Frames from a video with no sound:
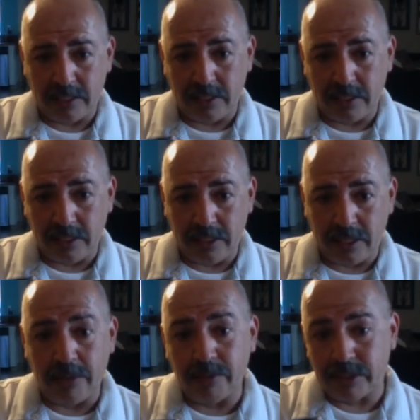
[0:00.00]
that
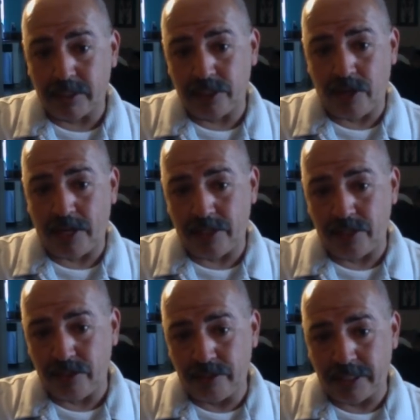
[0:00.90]
he was going to try to
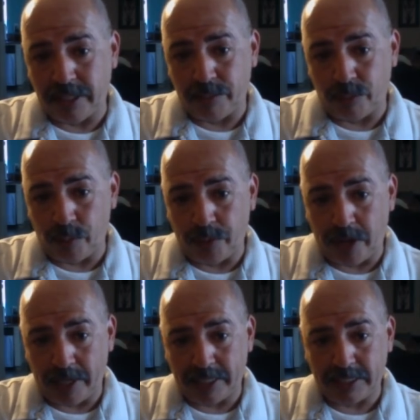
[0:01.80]
do to get more
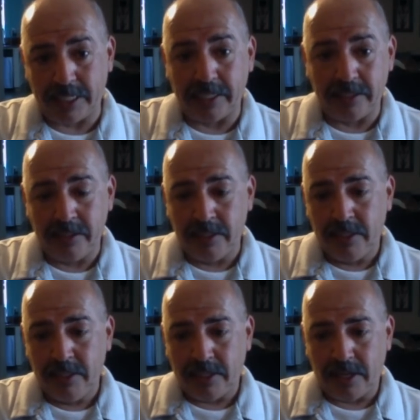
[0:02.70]
products in,
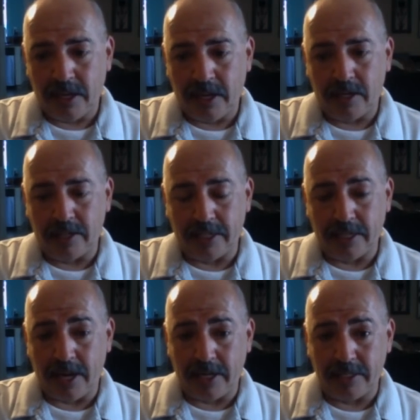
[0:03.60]

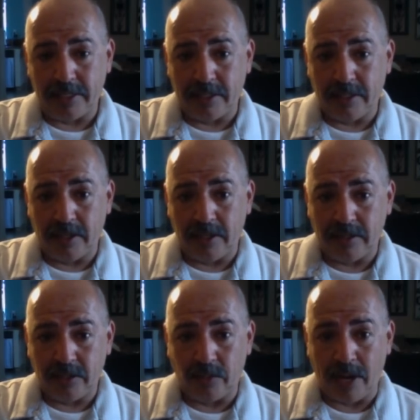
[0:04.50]
and kind of did
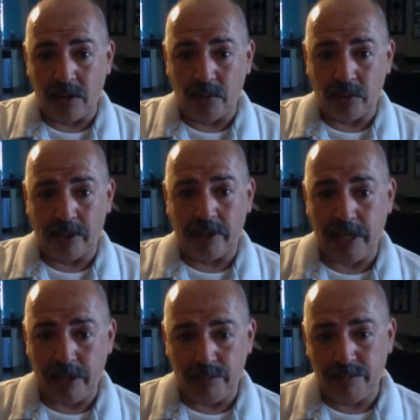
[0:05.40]
the route where
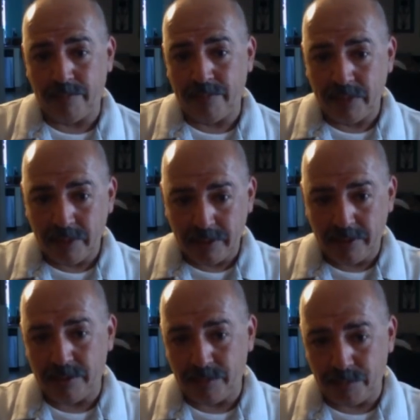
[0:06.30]
he
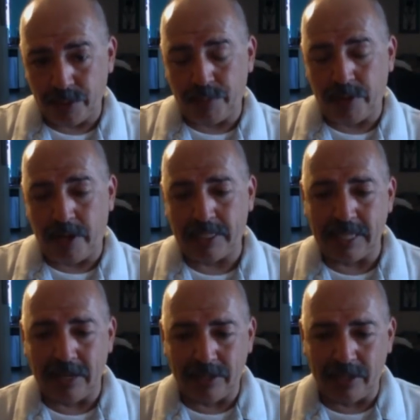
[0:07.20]
put
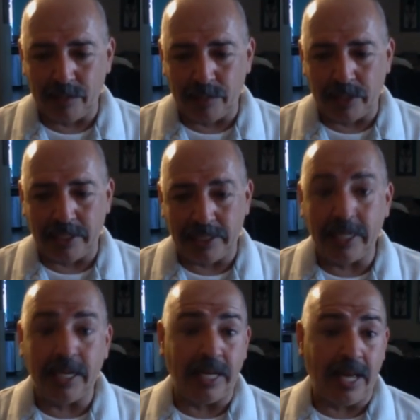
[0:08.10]
products out there but
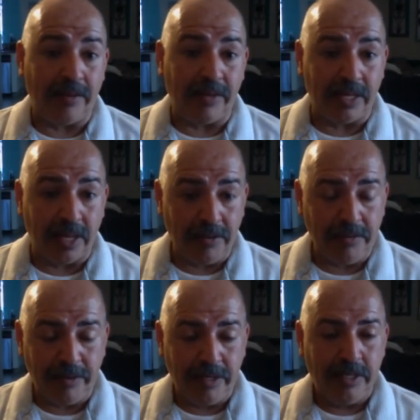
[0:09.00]
didn't have
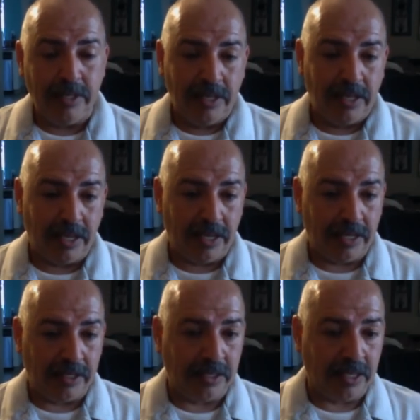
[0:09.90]
enough.
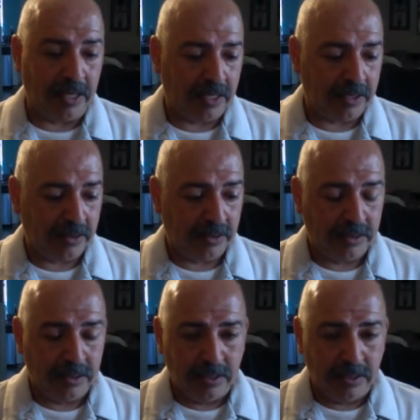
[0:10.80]
And I